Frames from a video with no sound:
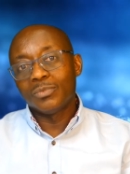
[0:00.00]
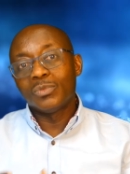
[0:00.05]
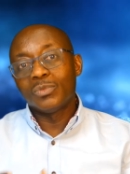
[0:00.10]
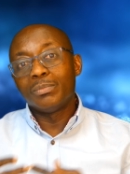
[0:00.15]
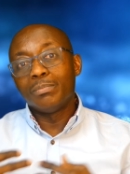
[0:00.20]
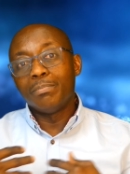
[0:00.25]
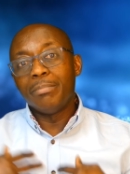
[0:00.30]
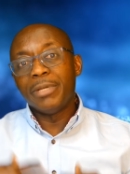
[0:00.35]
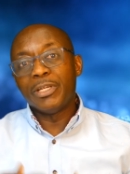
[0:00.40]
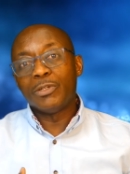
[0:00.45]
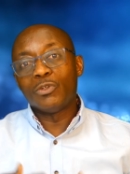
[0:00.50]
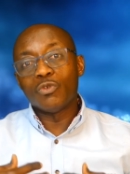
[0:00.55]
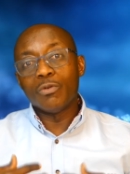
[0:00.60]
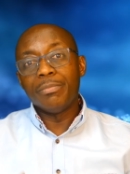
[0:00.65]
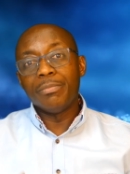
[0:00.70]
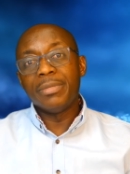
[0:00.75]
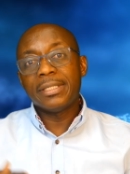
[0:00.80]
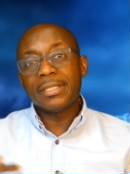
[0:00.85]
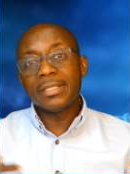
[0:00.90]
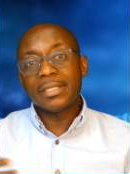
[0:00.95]
Me
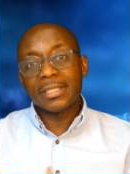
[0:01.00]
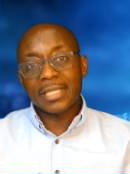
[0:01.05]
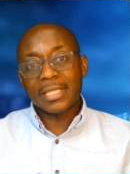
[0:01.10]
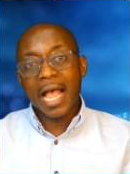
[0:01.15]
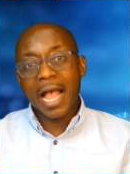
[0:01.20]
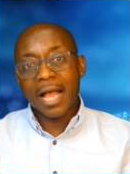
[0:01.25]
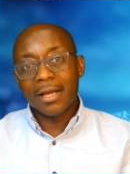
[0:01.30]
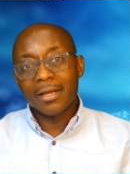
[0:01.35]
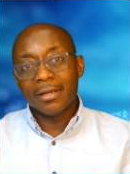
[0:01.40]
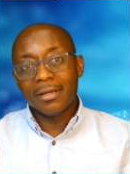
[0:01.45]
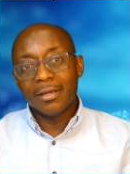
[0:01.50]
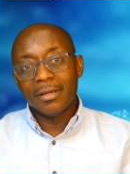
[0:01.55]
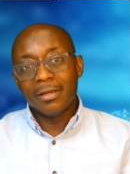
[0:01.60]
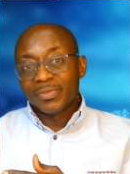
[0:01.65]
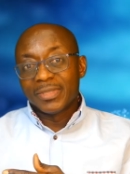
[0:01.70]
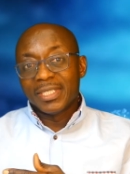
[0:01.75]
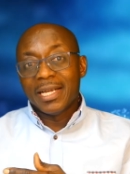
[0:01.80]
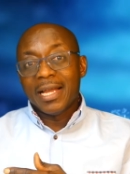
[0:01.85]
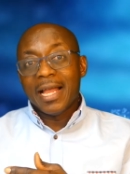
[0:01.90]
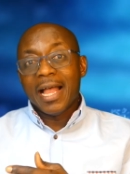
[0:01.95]
Tumi sa.
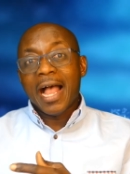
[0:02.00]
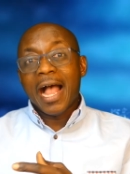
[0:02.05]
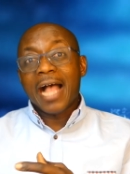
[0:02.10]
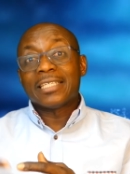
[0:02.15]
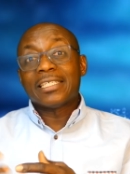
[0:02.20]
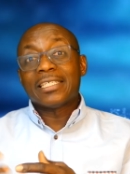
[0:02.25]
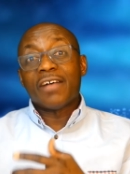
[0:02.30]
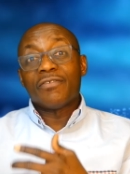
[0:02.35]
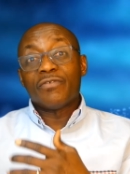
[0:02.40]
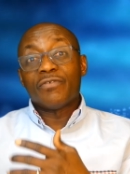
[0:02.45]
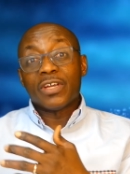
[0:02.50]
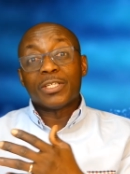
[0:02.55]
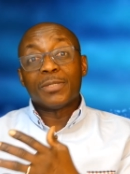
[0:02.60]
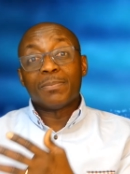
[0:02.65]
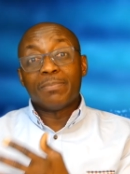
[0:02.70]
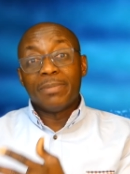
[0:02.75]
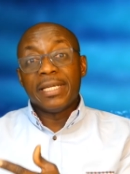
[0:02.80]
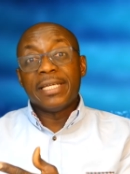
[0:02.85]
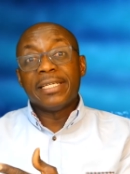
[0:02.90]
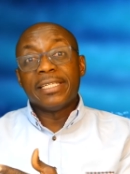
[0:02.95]
As I've
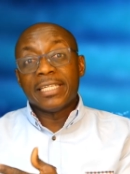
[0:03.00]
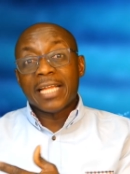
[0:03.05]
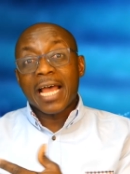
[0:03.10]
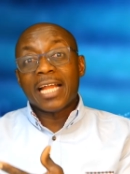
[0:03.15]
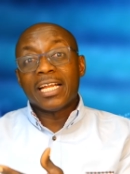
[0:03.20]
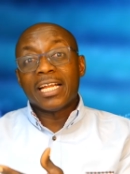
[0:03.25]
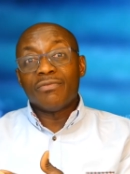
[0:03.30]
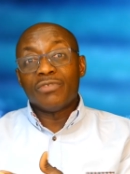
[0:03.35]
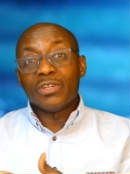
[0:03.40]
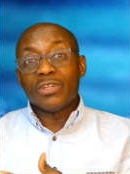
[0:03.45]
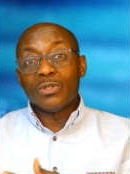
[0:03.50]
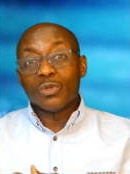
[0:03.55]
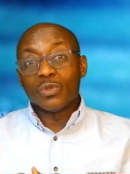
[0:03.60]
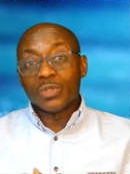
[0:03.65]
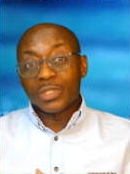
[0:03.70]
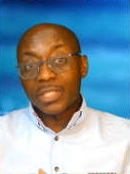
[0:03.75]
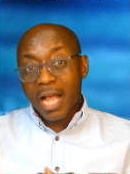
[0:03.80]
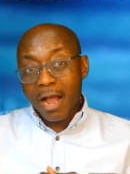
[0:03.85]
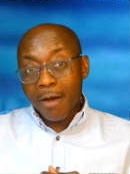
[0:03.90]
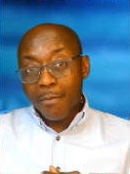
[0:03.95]
explained in other
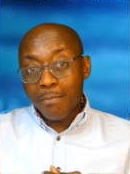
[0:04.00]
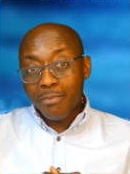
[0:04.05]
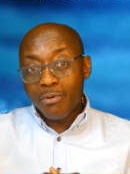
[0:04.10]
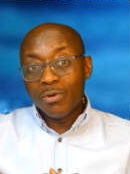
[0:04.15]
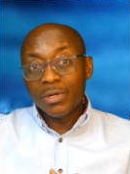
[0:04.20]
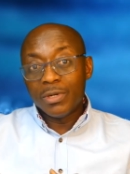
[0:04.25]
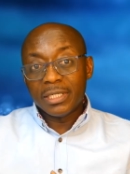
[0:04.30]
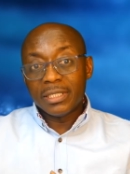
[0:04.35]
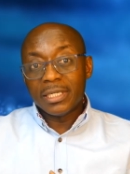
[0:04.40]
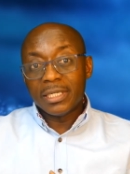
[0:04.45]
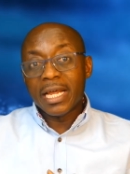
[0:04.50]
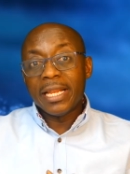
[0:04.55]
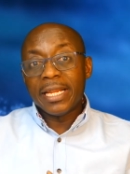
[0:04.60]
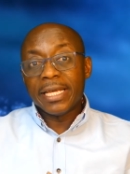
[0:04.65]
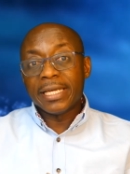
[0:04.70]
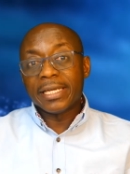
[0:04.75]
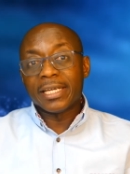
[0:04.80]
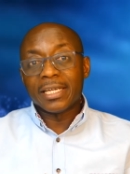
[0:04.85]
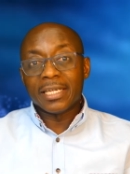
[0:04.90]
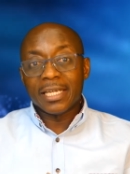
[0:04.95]
videos, I'll put the
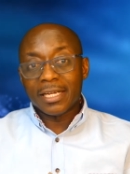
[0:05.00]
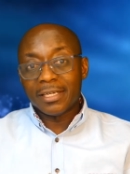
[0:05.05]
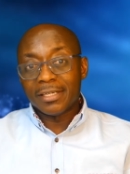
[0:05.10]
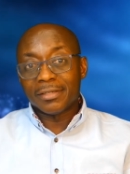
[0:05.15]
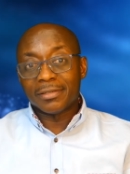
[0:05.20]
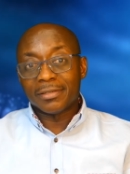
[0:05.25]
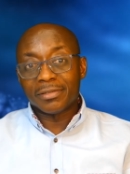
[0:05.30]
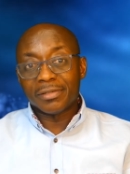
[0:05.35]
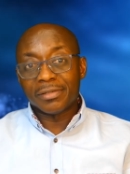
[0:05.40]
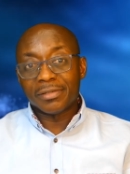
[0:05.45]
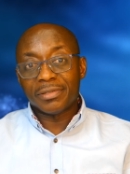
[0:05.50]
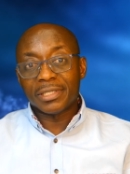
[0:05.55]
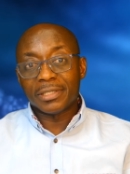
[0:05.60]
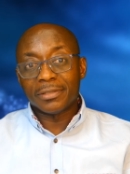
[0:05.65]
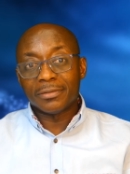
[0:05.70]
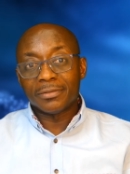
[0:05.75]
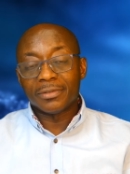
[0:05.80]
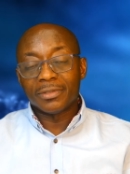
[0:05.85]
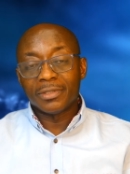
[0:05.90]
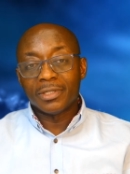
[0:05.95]
link in the description.
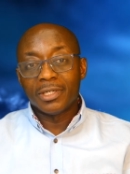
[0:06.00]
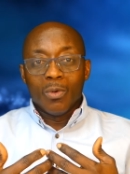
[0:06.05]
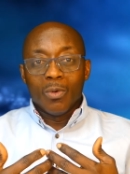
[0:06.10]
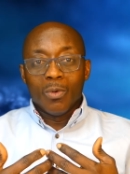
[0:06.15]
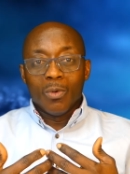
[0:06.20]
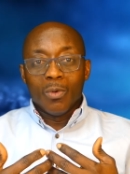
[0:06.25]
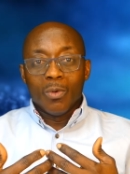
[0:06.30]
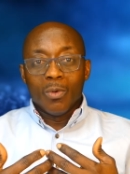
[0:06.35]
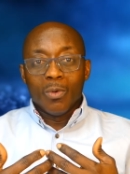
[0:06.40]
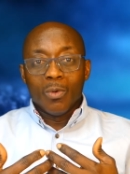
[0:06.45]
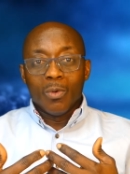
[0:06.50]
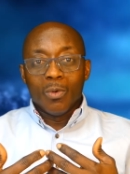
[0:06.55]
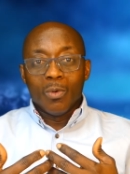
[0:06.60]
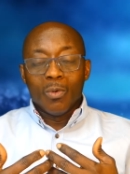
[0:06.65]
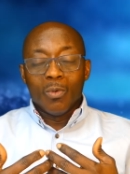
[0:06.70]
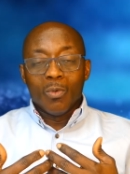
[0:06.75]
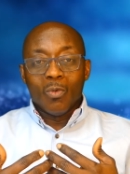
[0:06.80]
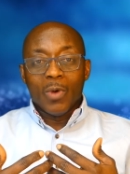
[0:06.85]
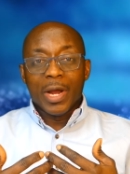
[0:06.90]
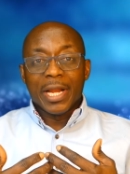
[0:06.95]

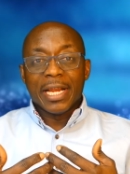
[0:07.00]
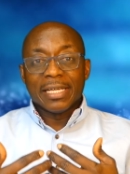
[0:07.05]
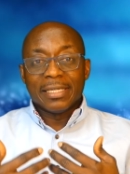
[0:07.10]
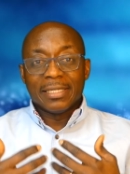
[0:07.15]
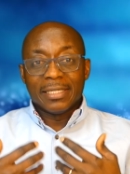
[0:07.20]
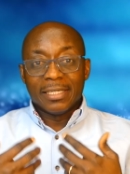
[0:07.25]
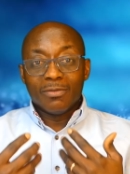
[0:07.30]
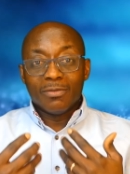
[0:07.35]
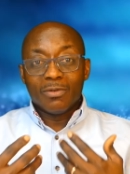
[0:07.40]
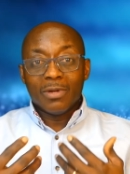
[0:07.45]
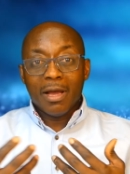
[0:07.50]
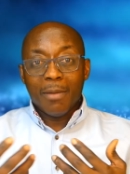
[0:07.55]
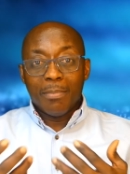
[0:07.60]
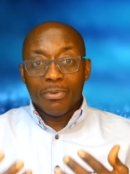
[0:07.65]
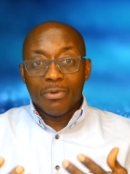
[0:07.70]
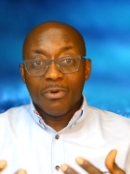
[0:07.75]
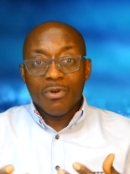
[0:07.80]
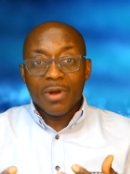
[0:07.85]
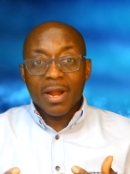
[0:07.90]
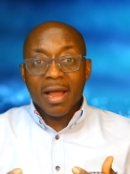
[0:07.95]
When a singular
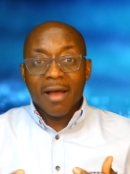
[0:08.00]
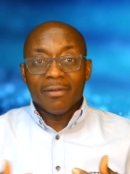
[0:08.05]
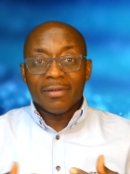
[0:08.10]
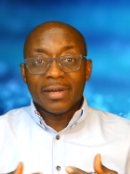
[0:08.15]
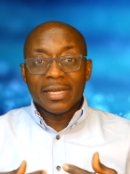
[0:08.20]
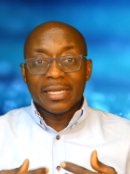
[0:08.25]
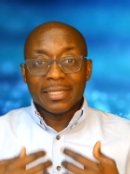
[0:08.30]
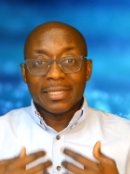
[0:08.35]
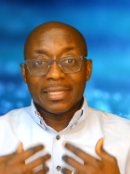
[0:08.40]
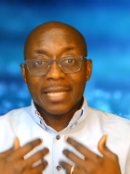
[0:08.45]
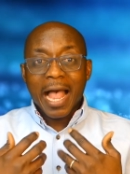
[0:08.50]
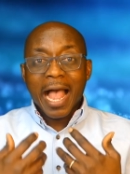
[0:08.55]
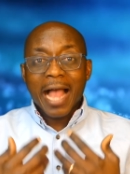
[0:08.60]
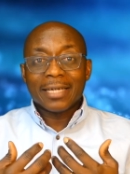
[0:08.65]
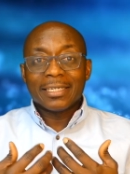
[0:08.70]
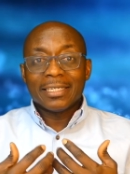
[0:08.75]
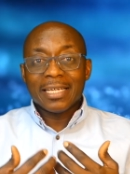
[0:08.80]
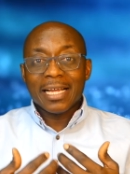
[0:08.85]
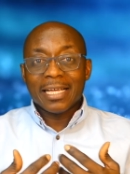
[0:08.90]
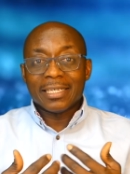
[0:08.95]
pronoun is
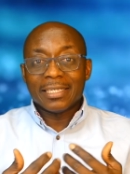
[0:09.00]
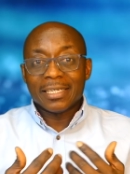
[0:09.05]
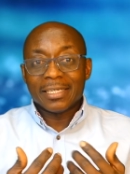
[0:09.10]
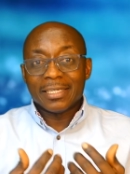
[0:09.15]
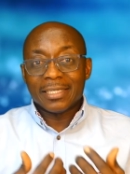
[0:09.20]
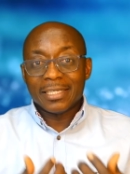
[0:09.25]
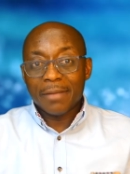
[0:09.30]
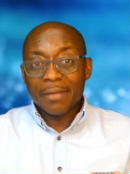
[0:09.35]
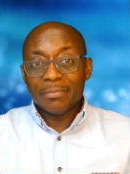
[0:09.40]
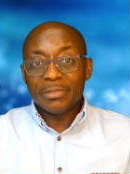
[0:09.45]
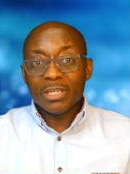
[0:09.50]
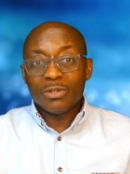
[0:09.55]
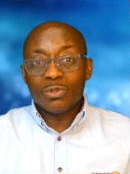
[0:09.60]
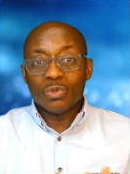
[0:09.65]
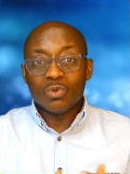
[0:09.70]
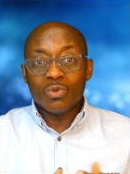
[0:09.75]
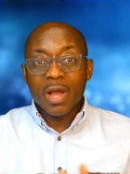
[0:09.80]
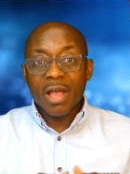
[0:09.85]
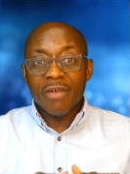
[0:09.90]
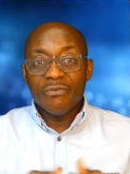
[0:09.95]
acting as a subject
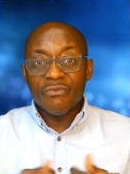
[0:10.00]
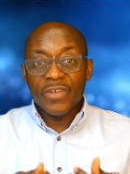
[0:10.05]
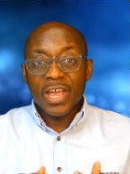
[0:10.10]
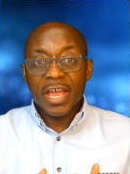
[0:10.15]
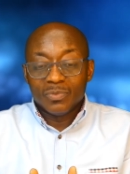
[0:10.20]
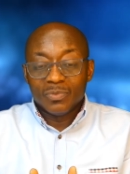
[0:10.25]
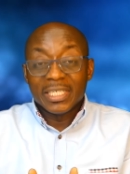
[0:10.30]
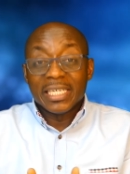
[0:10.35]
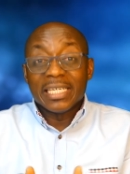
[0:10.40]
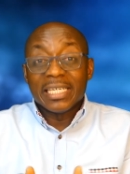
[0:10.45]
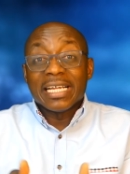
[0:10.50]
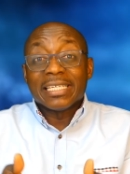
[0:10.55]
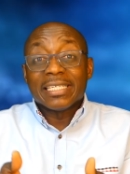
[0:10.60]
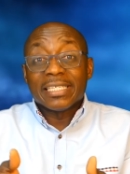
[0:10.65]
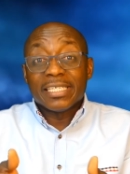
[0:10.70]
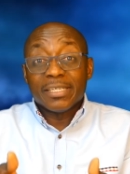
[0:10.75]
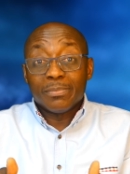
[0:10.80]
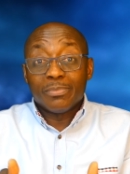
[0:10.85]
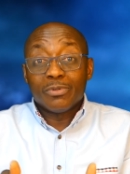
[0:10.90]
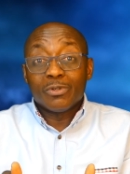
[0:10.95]
to a verb in a
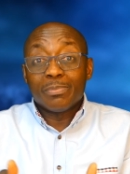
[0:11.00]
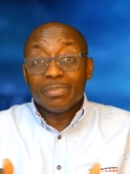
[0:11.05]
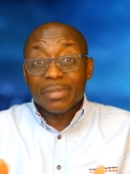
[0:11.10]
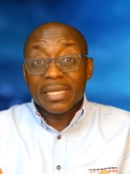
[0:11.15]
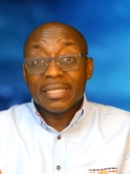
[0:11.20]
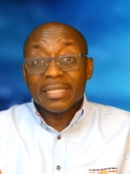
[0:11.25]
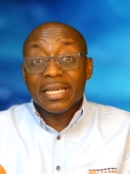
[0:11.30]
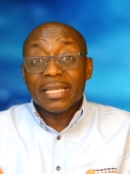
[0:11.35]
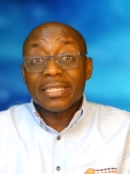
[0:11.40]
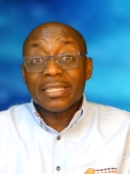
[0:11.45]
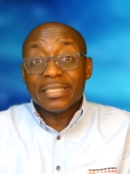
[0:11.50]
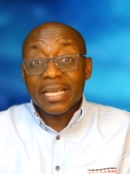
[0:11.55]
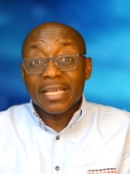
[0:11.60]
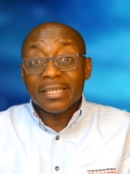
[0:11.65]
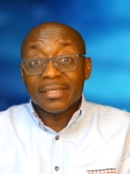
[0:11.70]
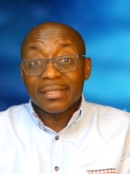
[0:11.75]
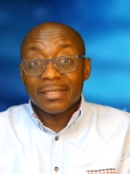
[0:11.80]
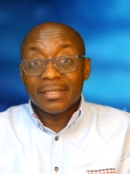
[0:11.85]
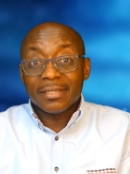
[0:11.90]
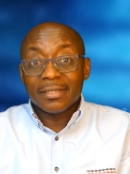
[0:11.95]
simple present
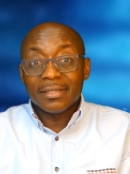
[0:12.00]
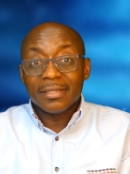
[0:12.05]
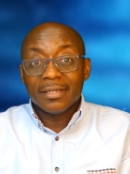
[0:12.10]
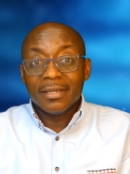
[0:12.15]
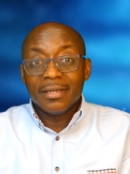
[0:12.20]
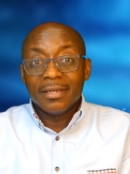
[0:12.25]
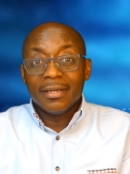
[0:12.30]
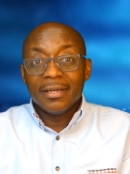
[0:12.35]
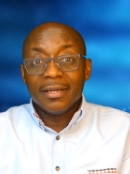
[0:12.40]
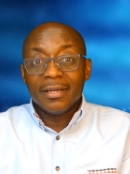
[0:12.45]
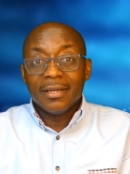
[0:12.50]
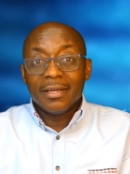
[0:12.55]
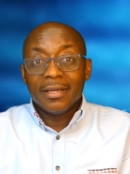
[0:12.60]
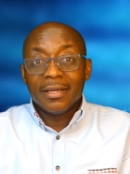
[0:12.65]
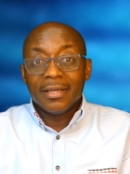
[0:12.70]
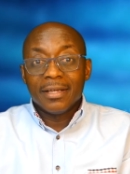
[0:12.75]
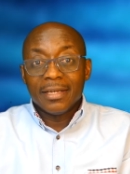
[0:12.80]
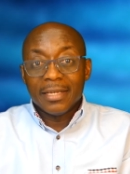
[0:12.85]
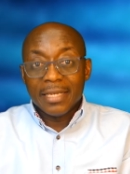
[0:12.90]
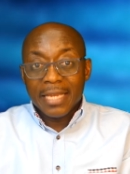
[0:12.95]
tense,
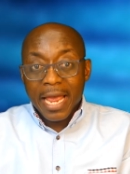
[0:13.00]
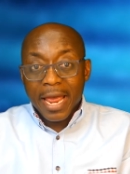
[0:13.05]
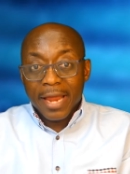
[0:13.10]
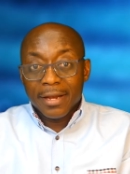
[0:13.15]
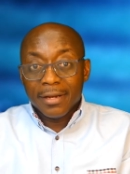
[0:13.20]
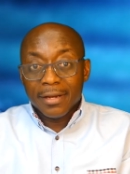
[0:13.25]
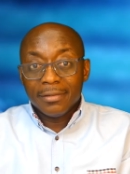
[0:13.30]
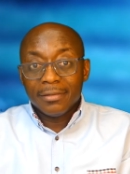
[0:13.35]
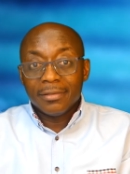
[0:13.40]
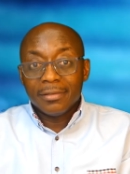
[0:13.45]
then